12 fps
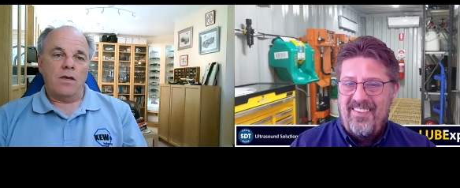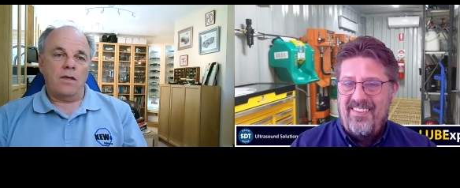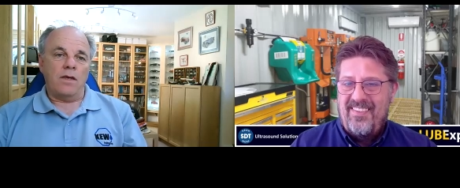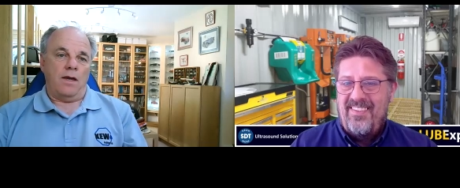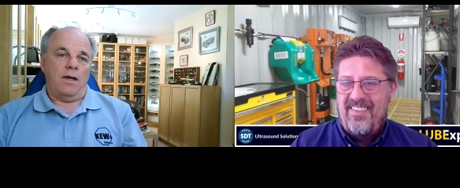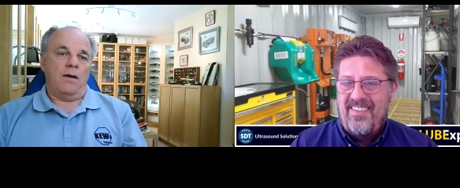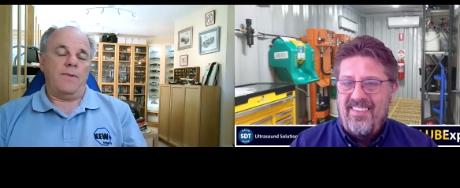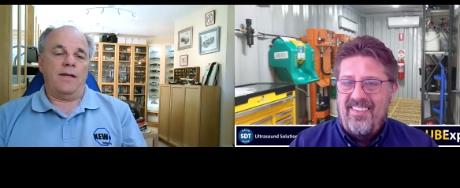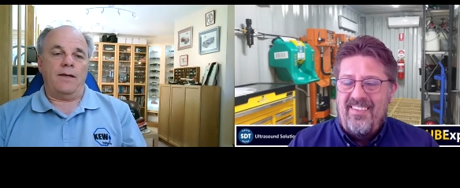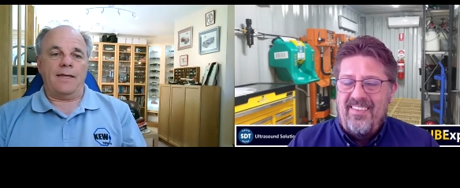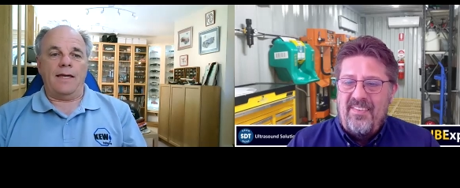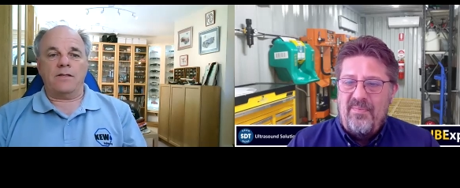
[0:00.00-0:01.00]
Speaker 1: Yeah, I mean,
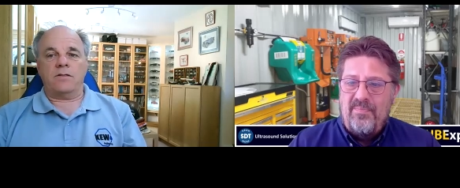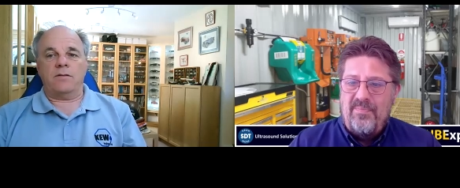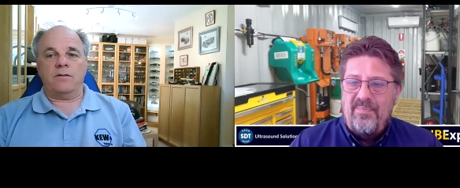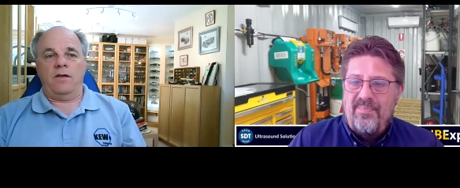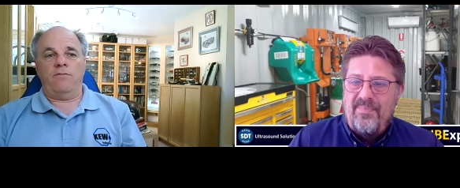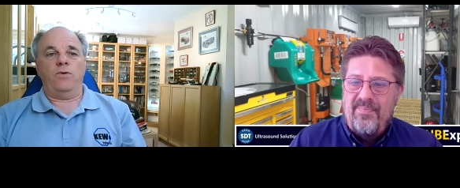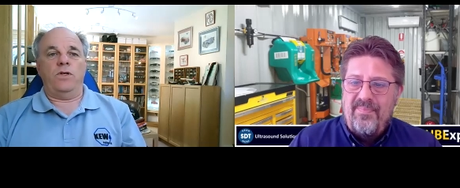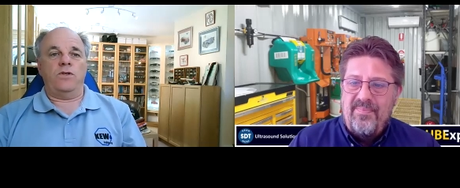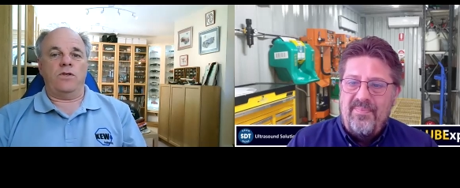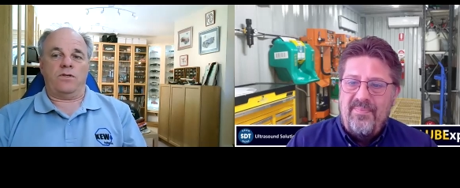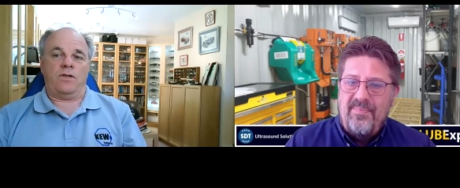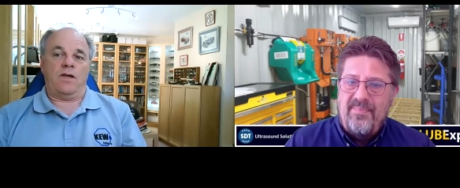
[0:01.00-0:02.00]
I guess if we
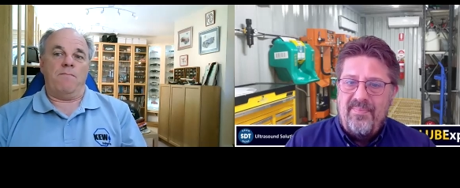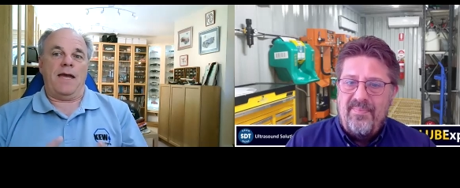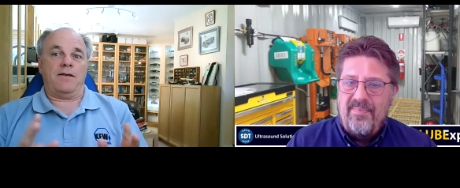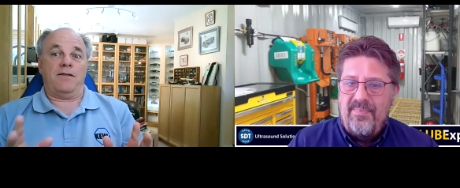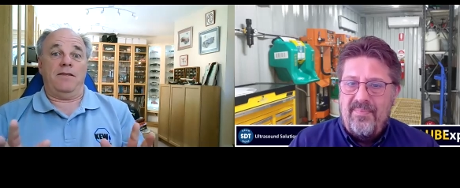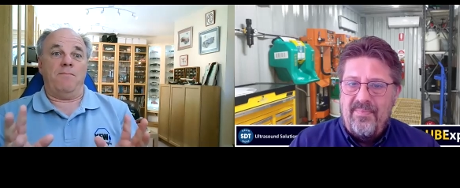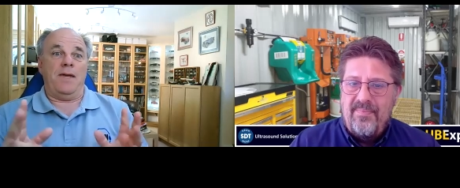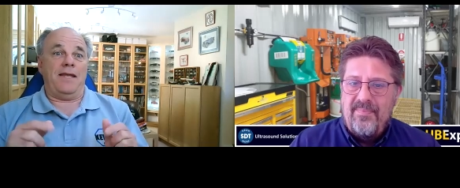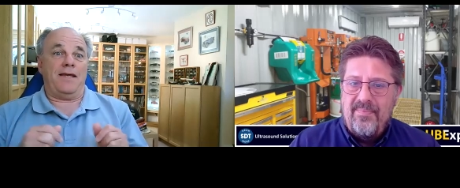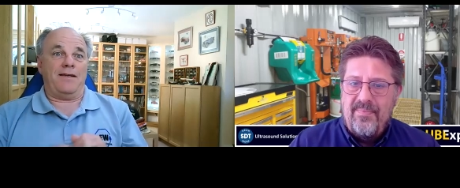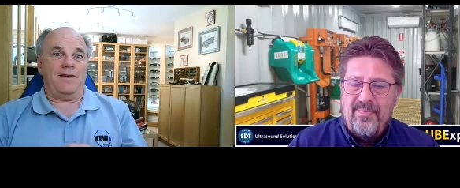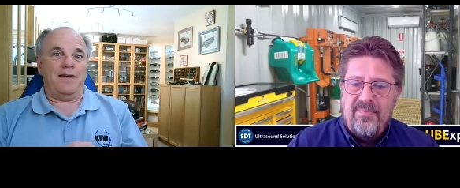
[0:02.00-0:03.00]
just come back to the
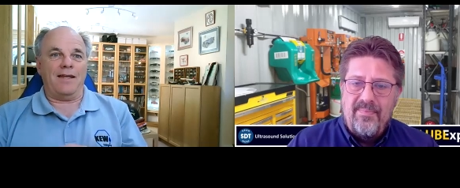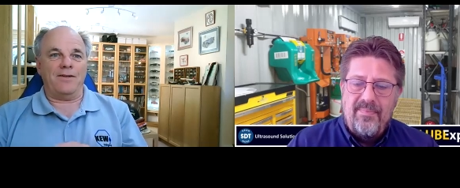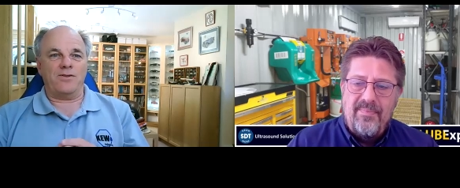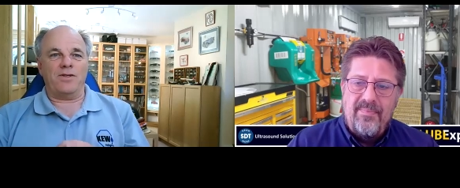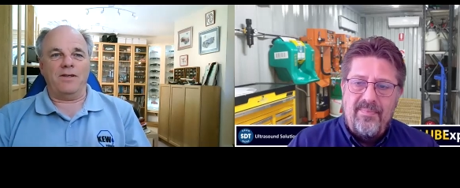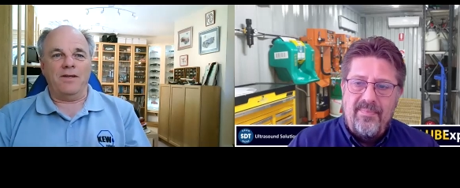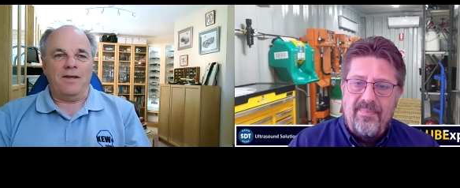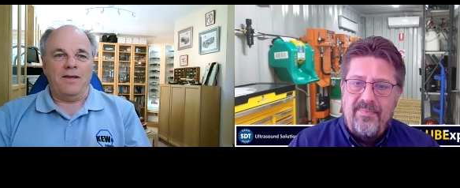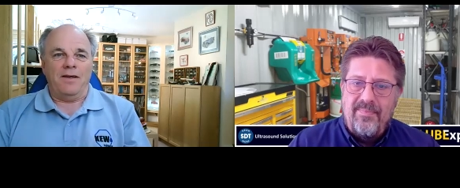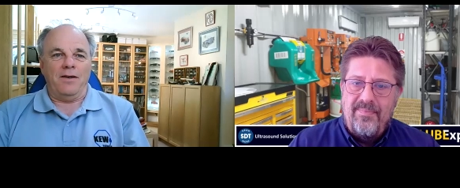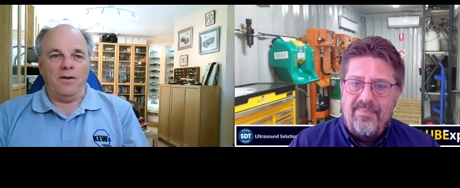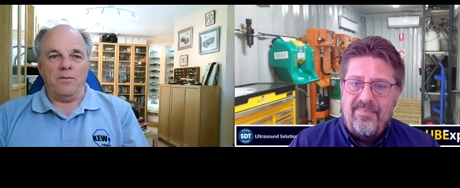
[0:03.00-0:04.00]
medical analogy,
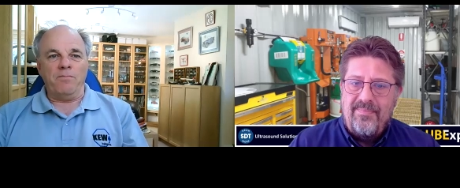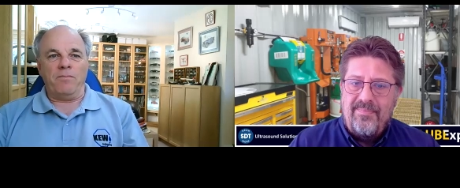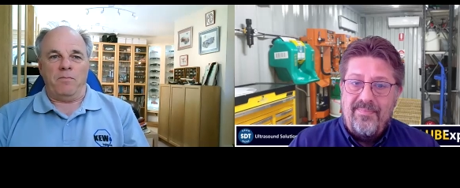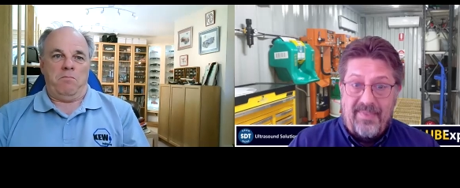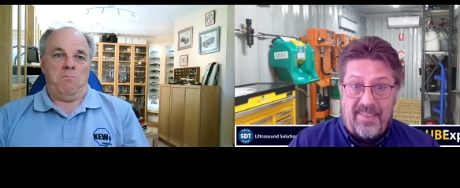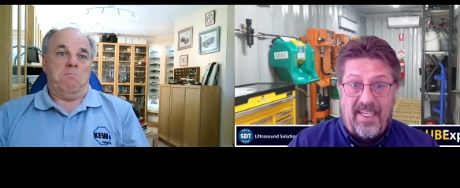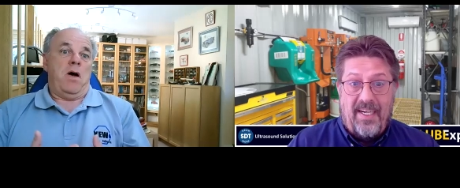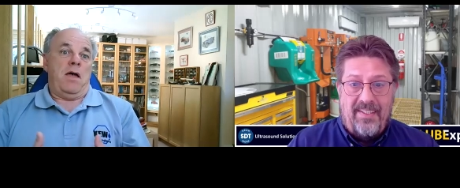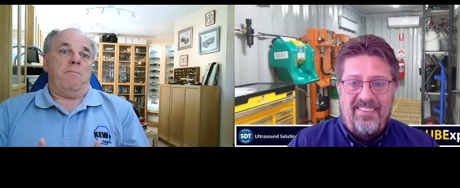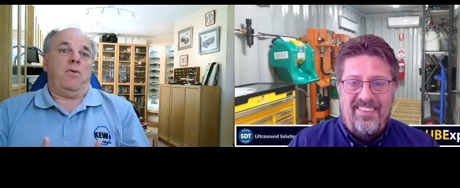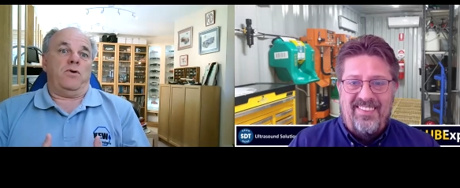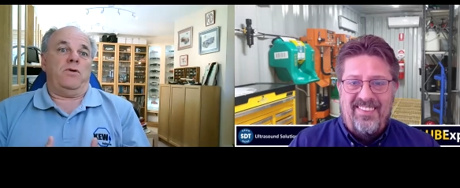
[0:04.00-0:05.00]
you know, yeah. my
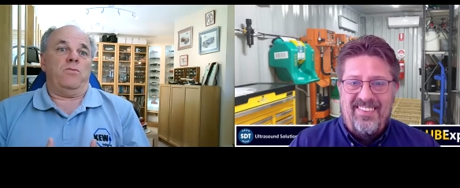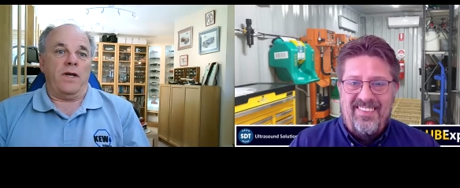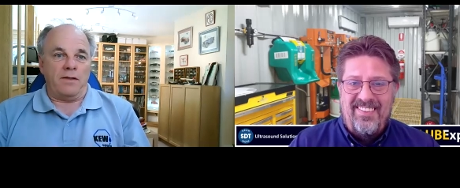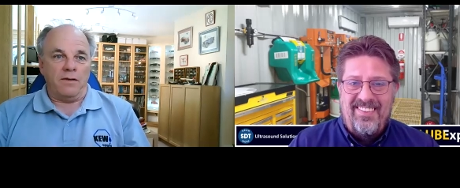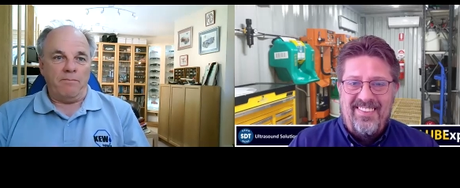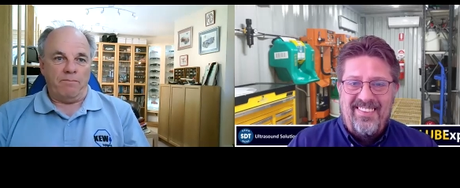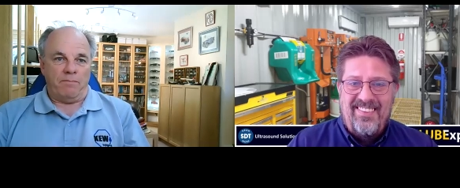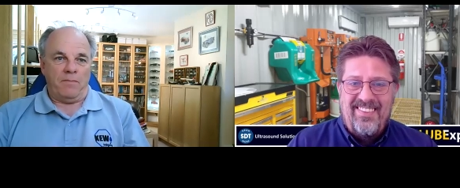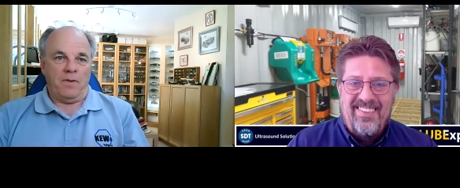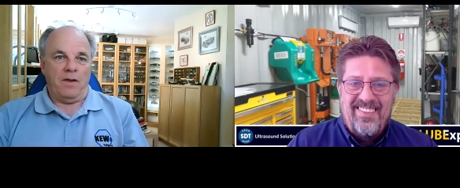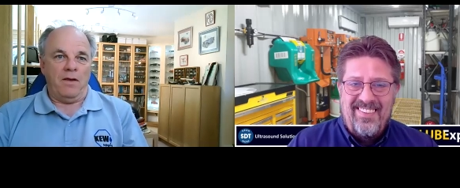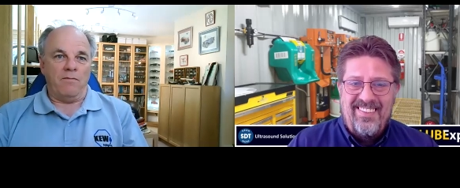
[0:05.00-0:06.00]
body weight
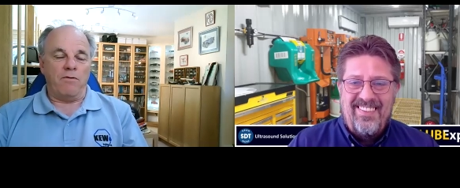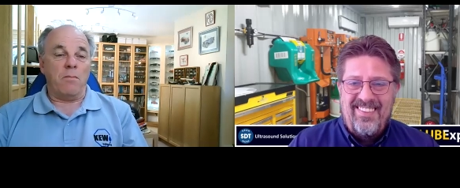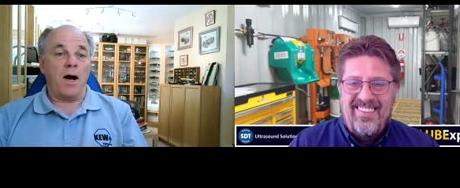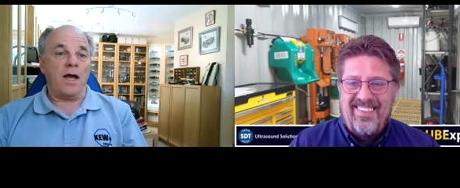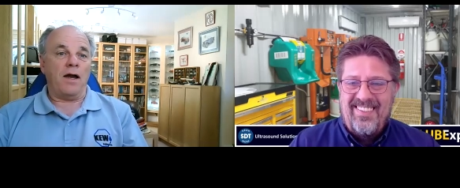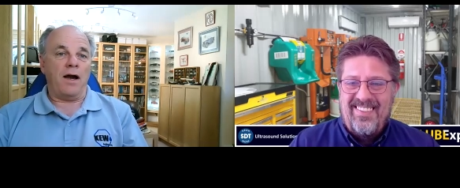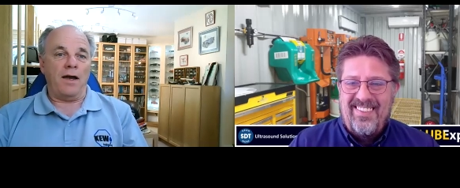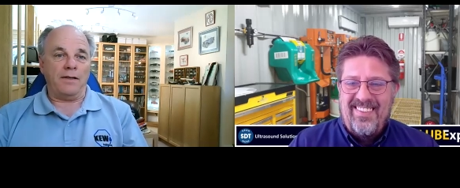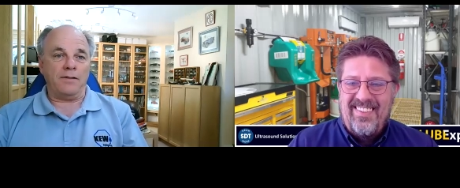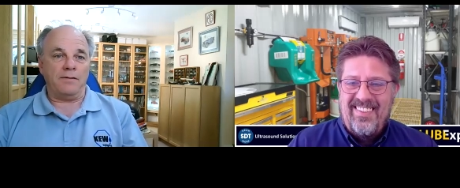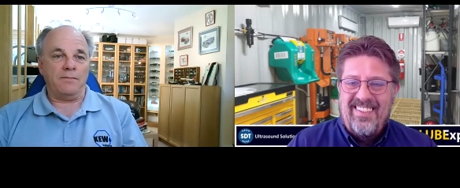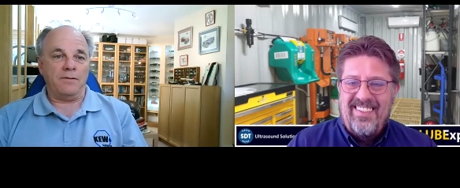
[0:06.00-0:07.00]
for my
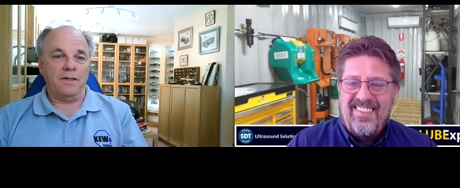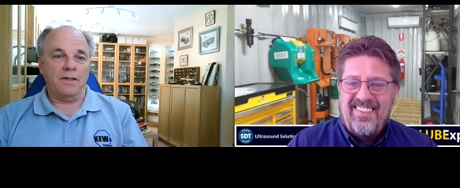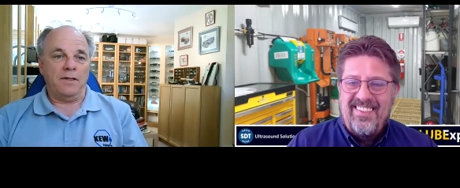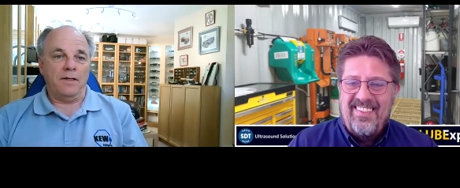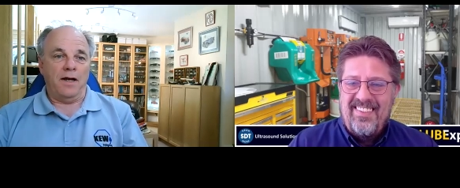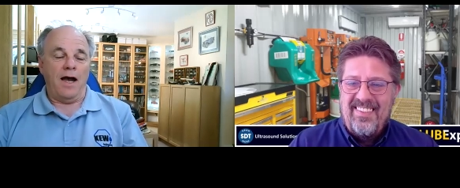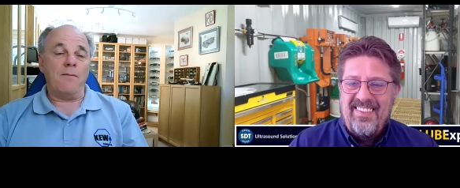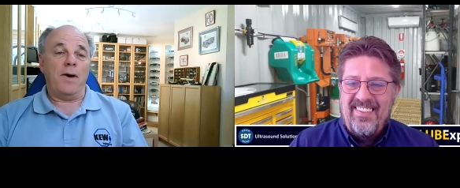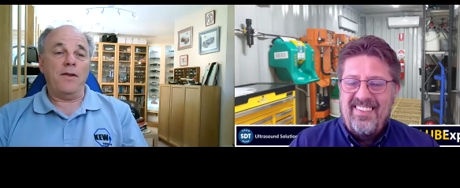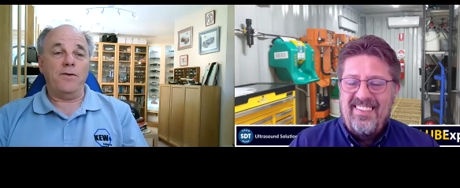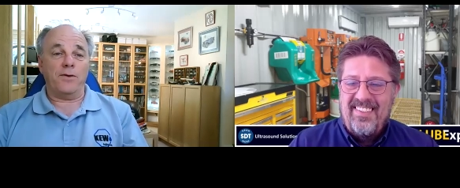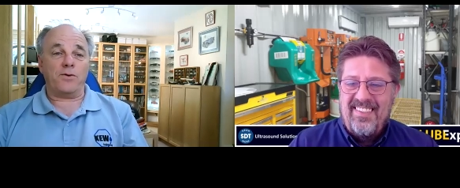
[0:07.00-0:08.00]
height, I'm
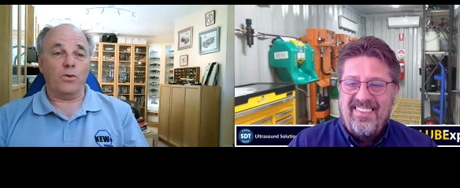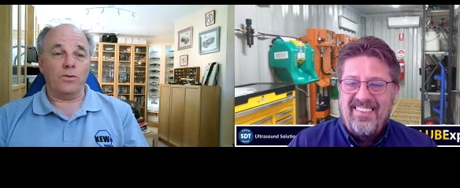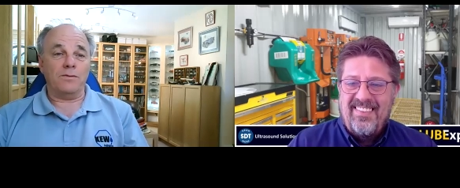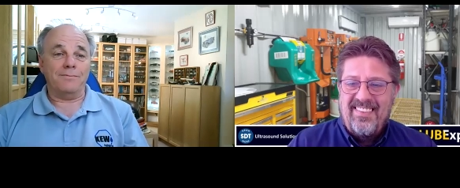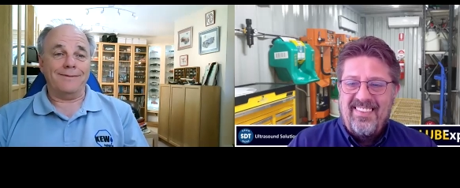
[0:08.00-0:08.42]
under tall